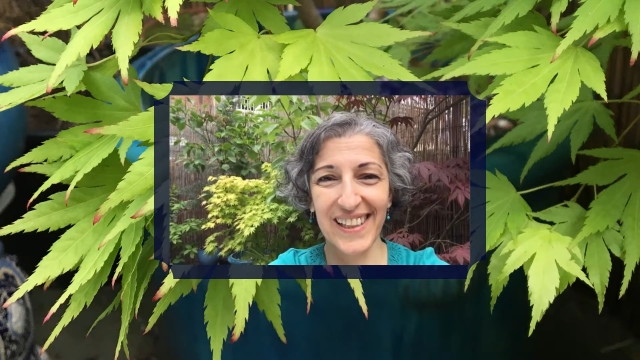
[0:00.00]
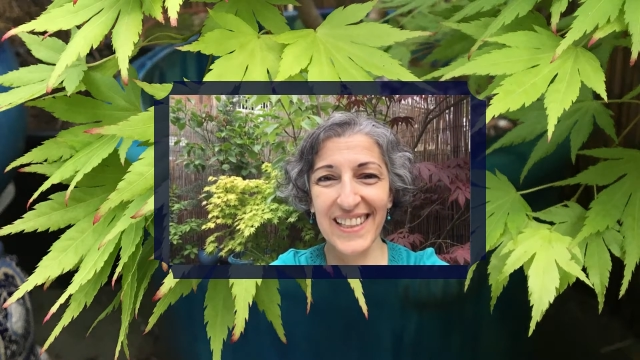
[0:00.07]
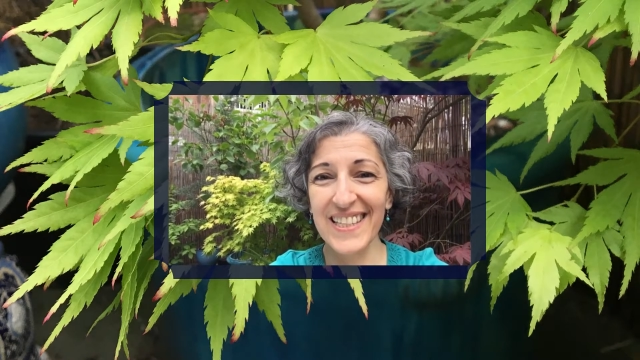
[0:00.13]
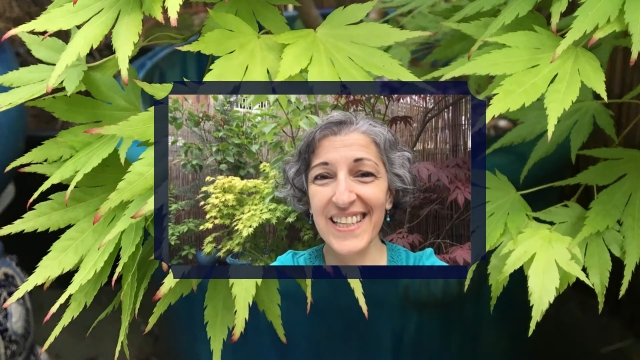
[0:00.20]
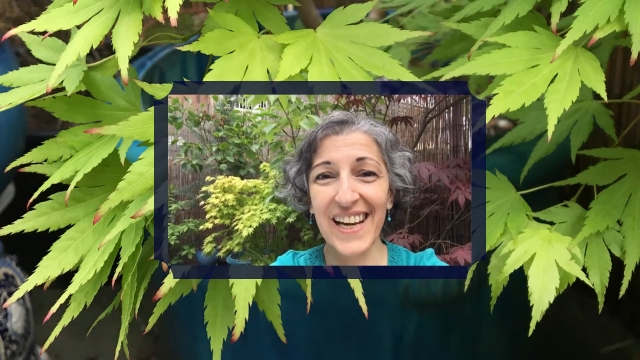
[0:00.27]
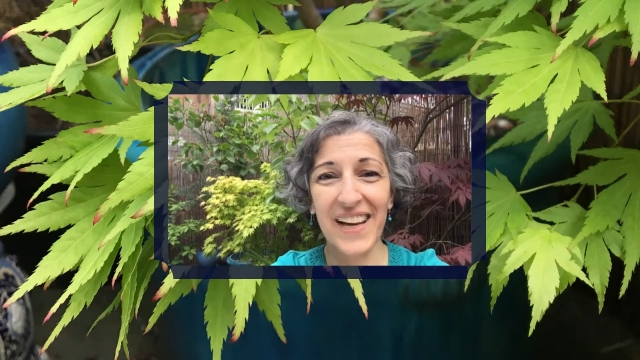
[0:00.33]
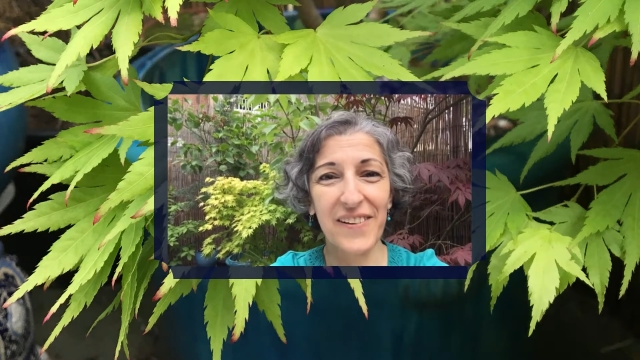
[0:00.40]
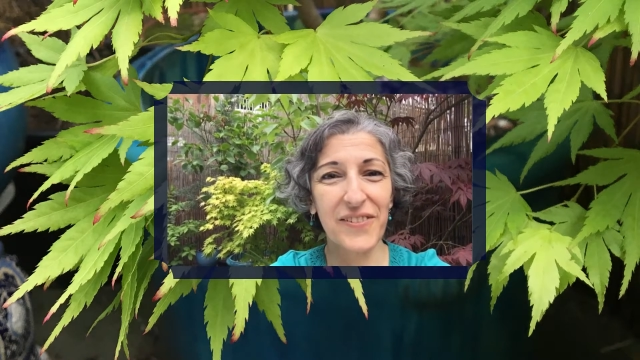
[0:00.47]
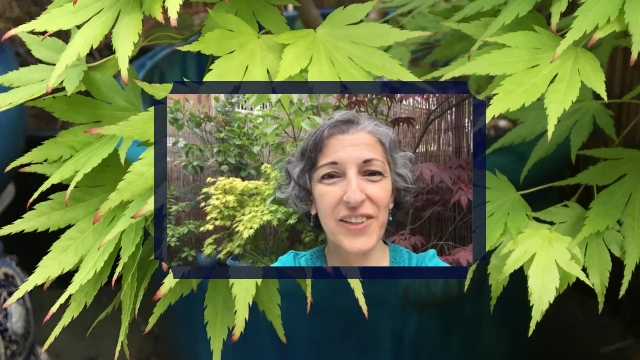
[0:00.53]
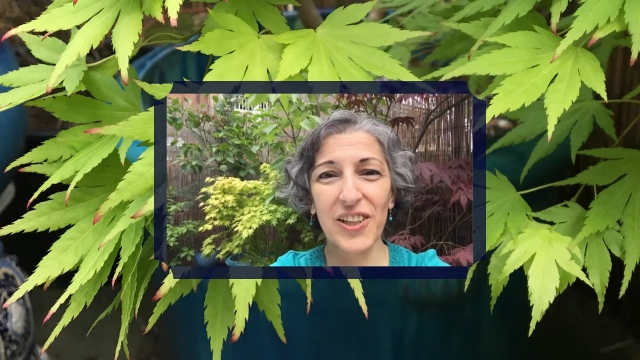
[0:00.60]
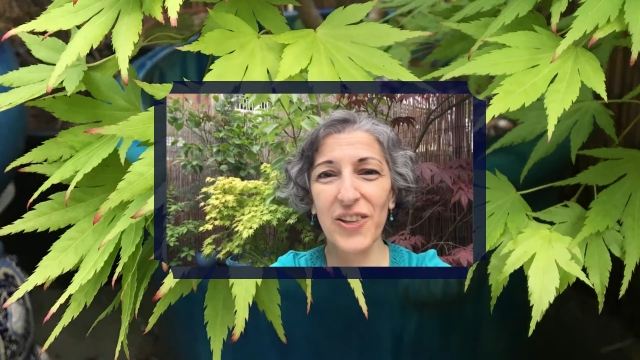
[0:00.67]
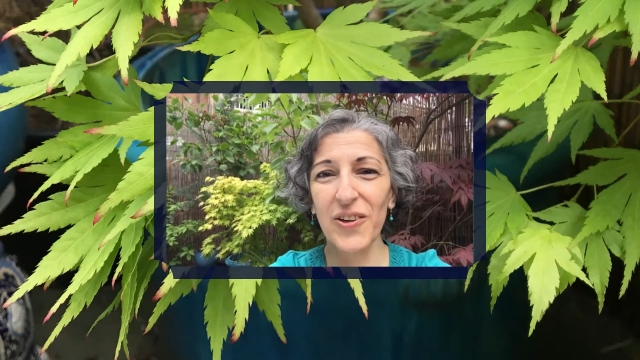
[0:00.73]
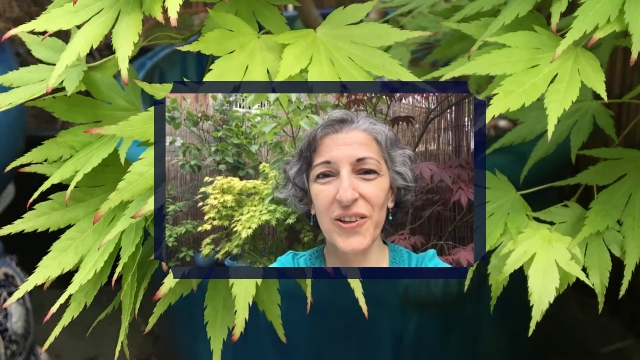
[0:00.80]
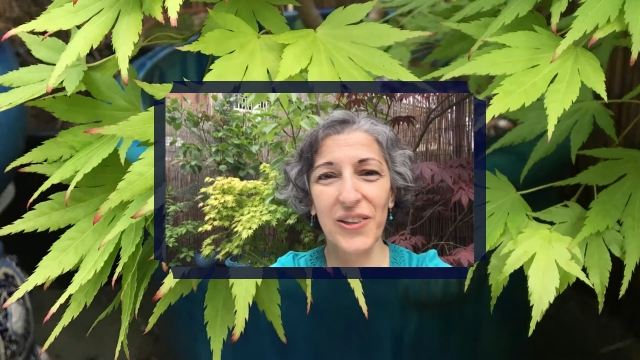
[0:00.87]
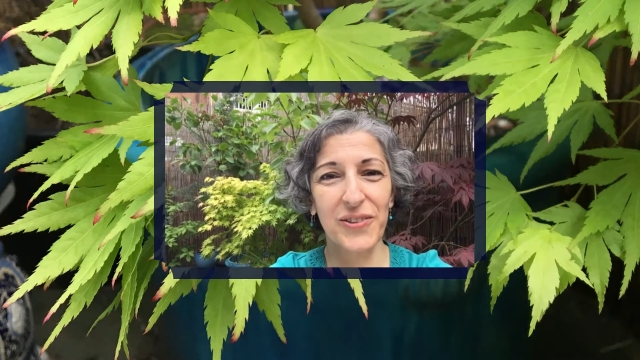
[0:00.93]
is never
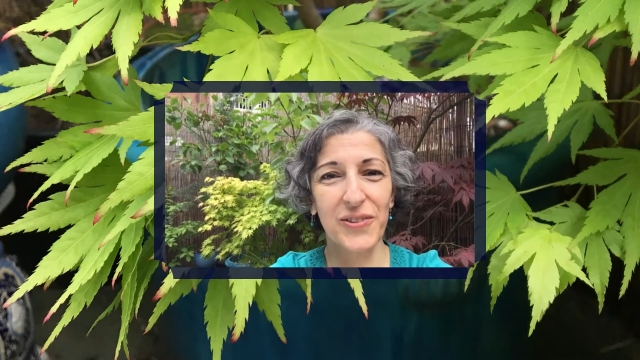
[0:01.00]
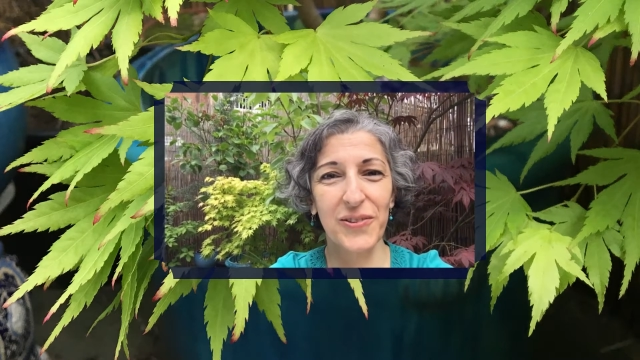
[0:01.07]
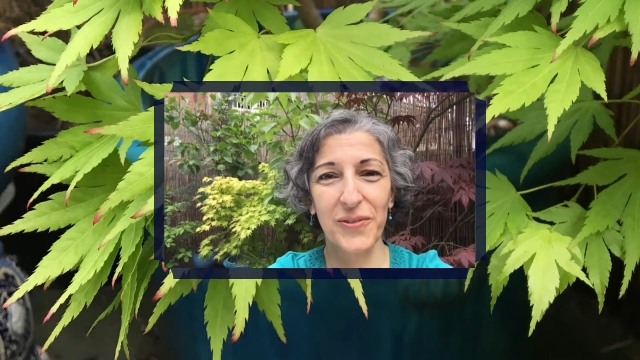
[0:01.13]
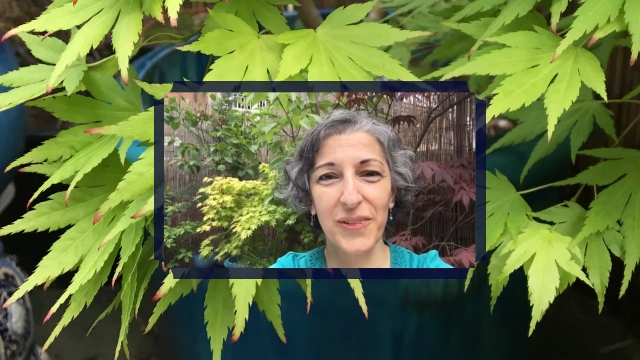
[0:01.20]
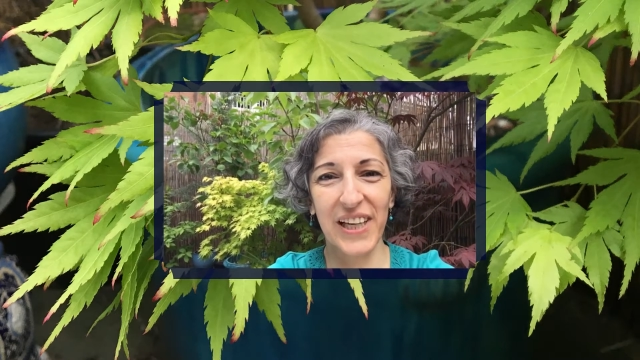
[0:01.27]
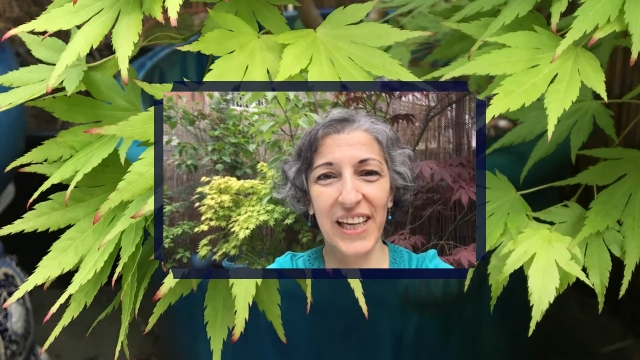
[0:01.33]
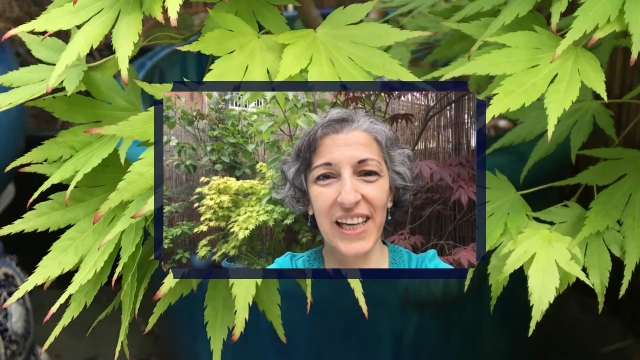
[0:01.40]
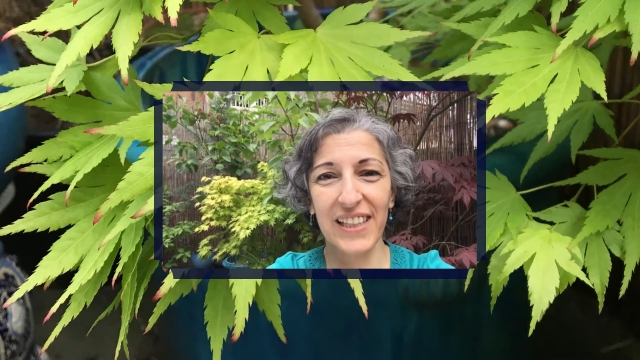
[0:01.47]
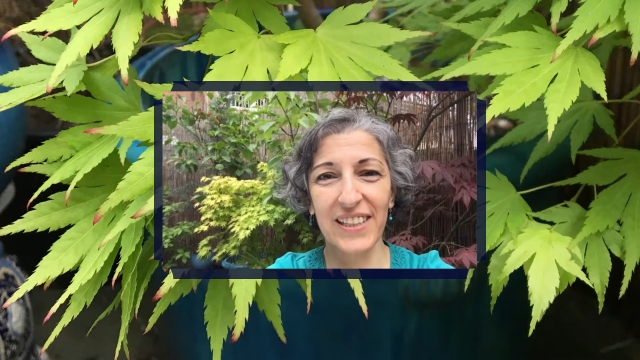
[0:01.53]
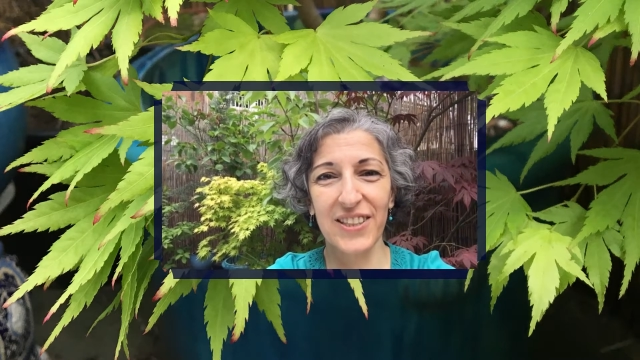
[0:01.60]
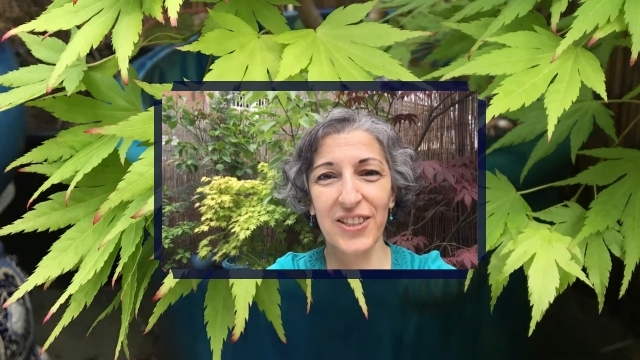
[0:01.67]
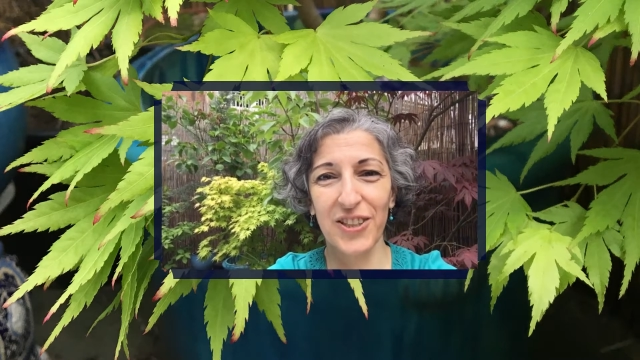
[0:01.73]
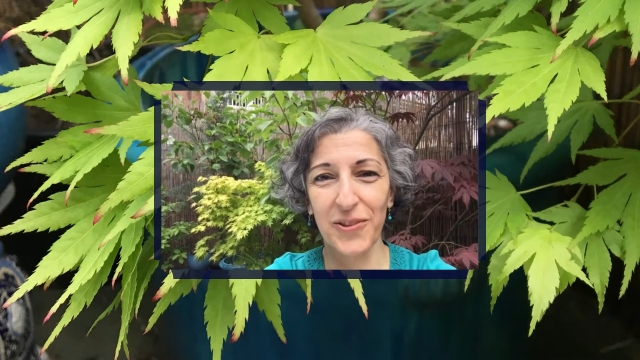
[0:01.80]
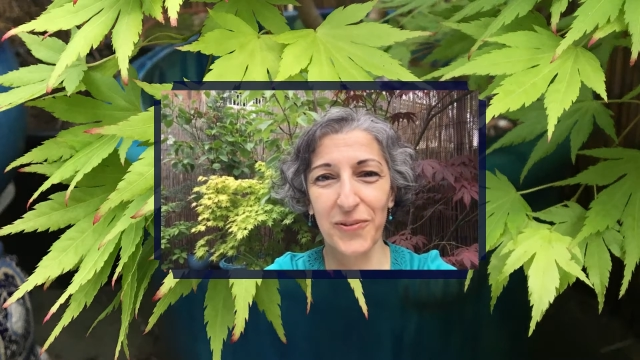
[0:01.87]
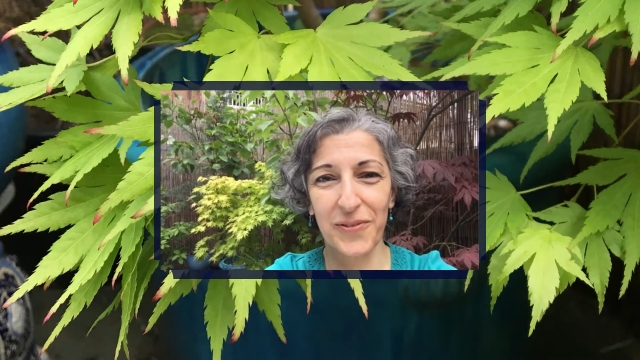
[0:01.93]
going to
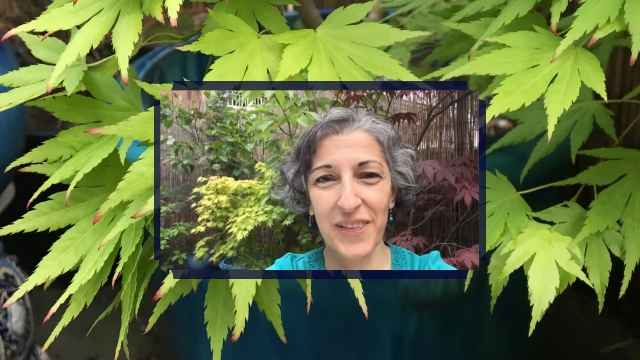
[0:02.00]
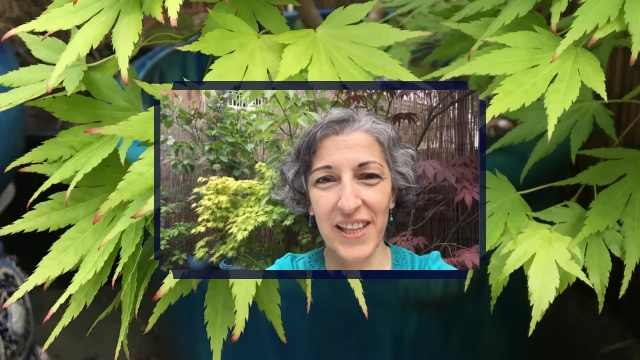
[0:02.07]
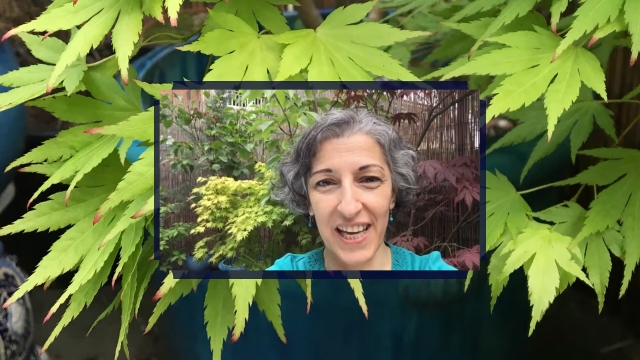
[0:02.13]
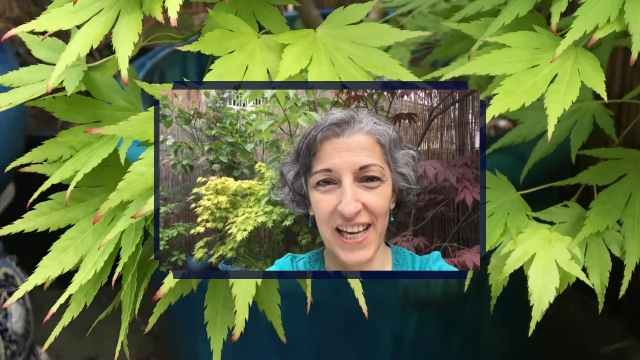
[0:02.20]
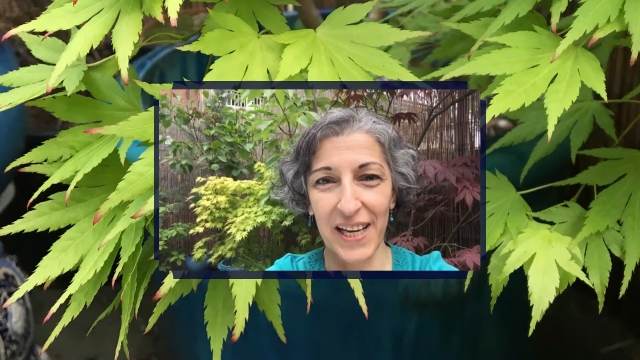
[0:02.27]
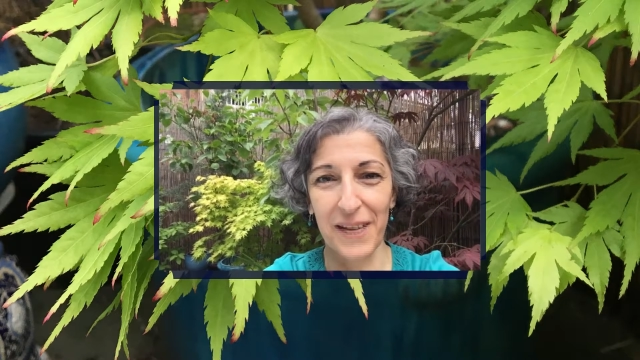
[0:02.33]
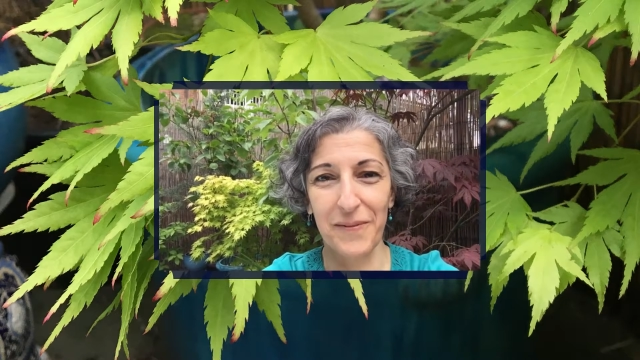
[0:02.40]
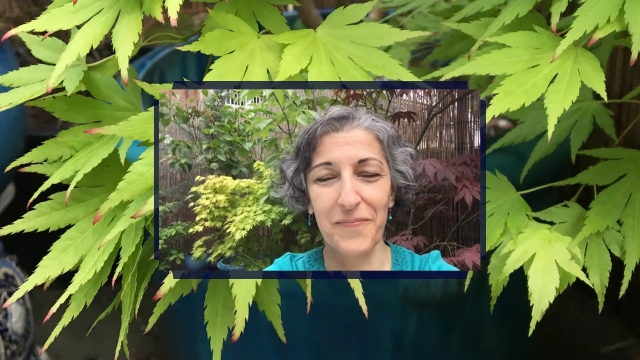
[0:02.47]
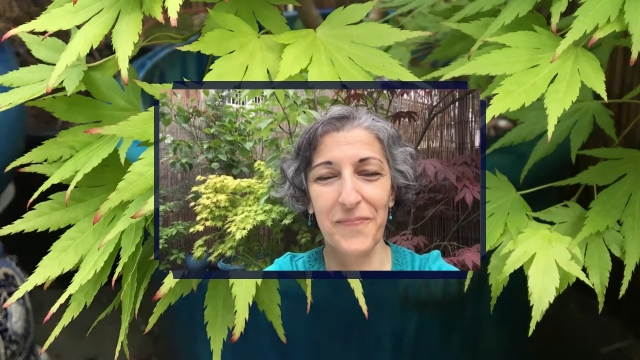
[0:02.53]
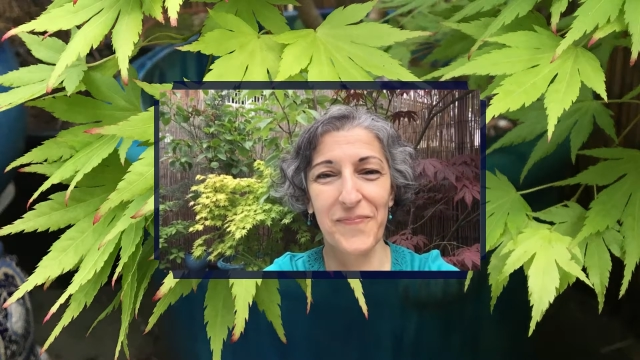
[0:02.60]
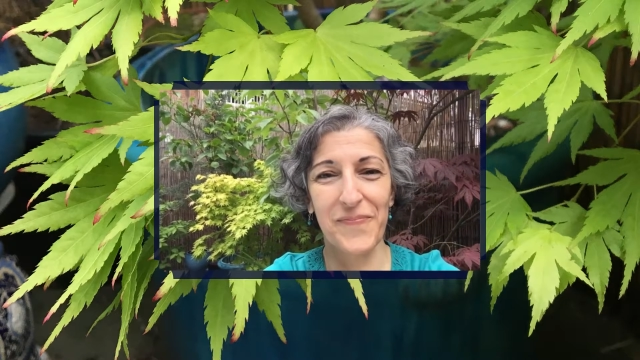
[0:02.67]
get you there.